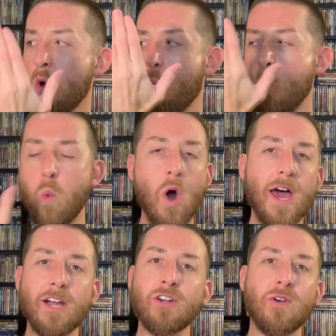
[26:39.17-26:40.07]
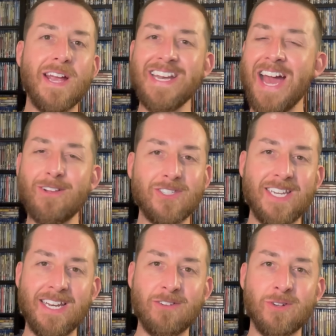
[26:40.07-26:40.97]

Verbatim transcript: what a great and outstanding